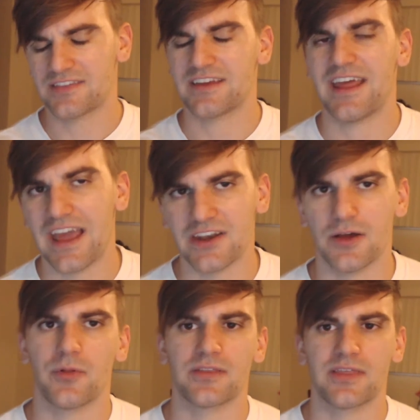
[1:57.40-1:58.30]
it's gonna end
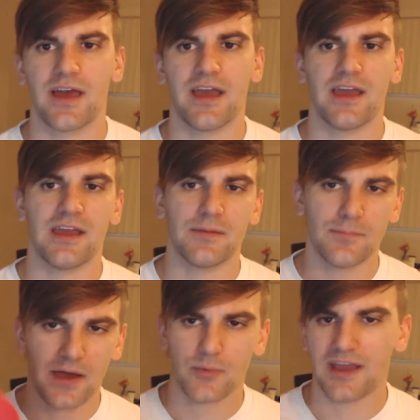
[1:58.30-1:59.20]
up like that. And by the
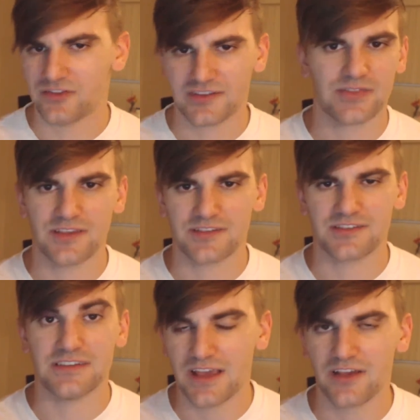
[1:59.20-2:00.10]
way, I just got
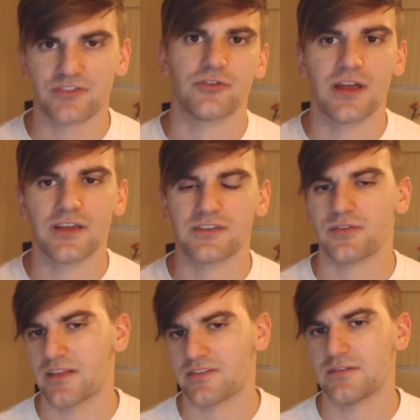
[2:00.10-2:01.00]
this yesterday, so
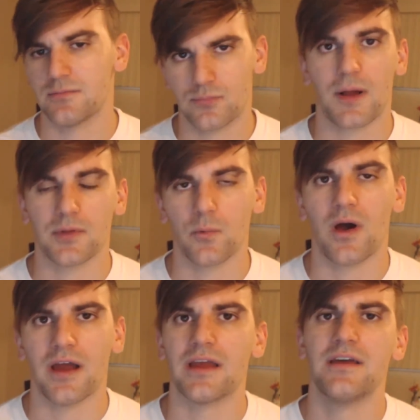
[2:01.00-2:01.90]
that's probably
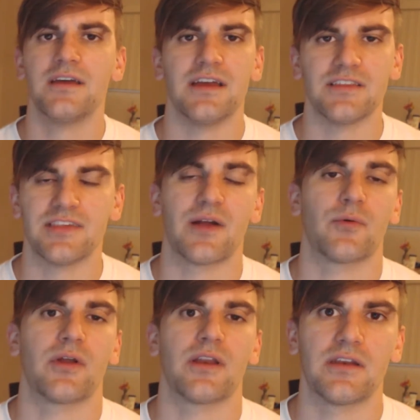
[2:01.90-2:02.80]
why it's
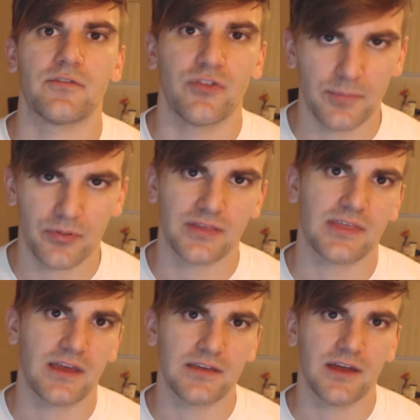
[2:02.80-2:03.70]
ready to flip like
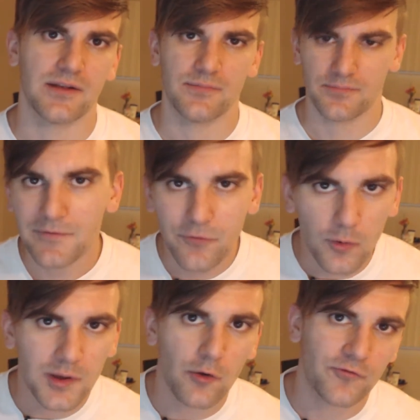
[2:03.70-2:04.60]
that yet. Now, before
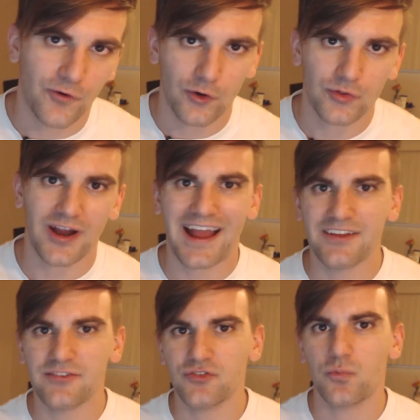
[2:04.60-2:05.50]
we go further,
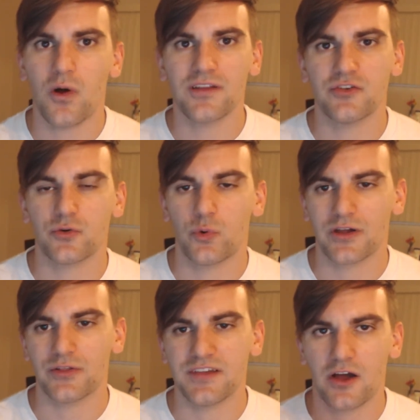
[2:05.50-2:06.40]
I just wanted to
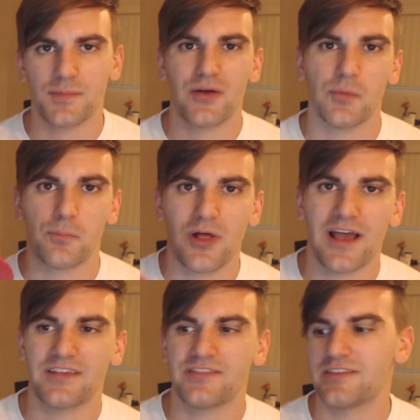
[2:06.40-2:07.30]
quickly talk about the
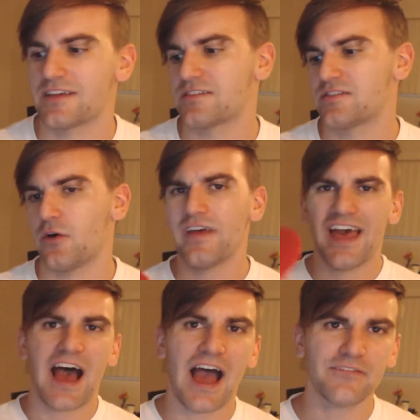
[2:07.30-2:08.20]
plastic itself.
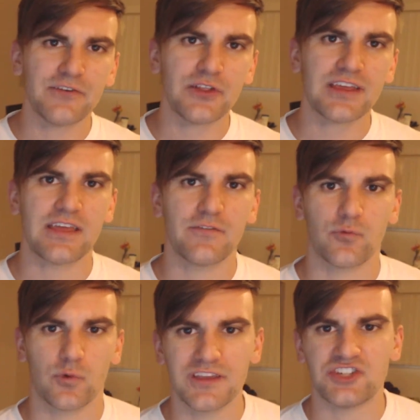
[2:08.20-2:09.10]
I feel like they've
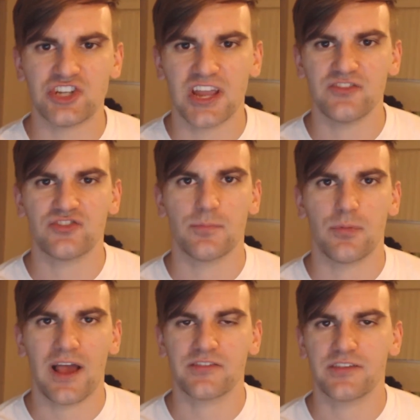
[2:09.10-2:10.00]
really changed the
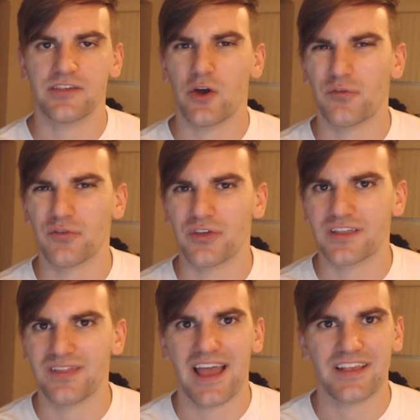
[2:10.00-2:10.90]
plastic over the
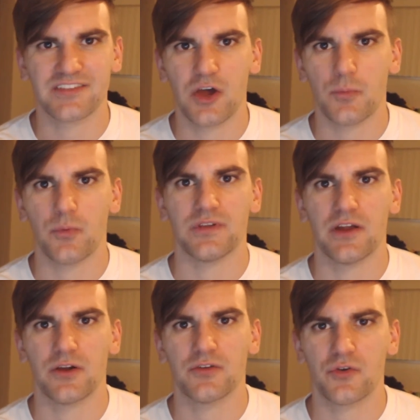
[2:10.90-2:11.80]
last couple
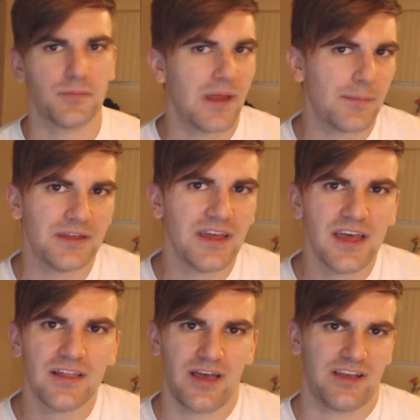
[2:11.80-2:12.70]
years, or maybe
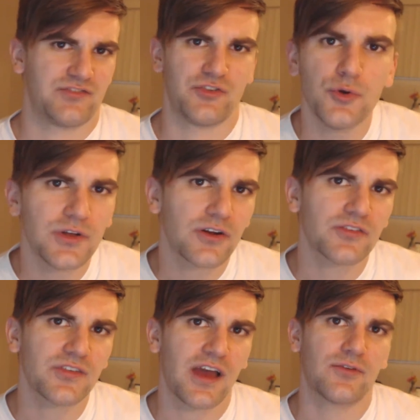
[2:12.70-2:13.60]
last 2
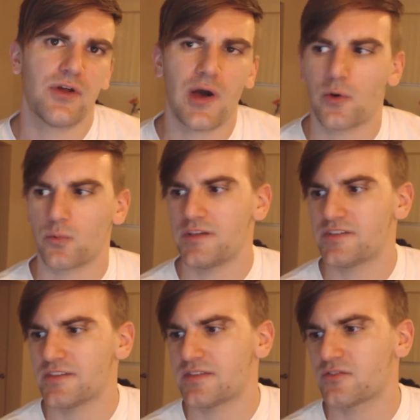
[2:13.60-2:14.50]
years. I don't know how
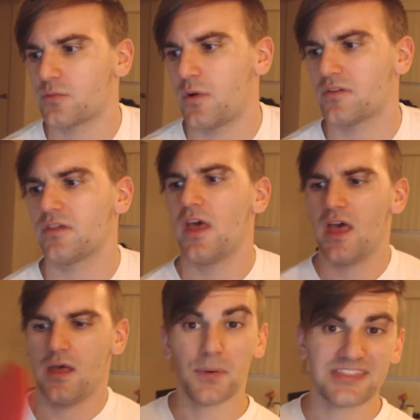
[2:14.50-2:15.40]
recent this was,
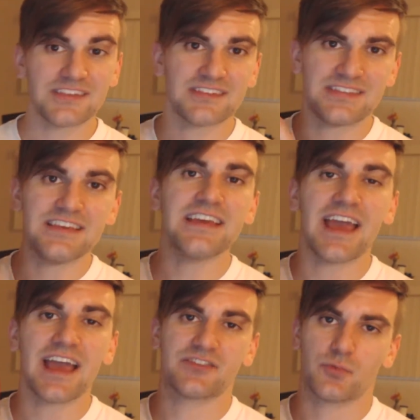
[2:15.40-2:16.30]
but this
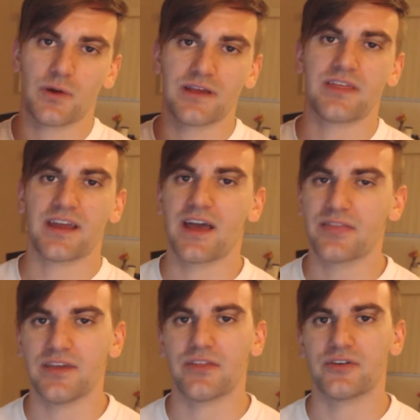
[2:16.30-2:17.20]
DX Wraith that I
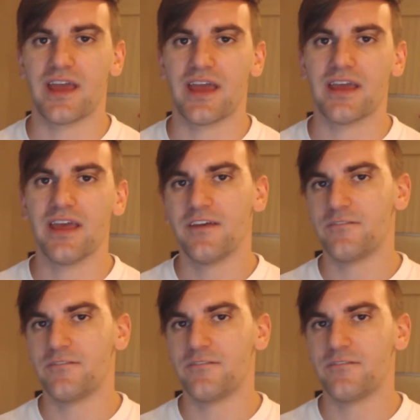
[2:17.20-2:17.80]
got the other day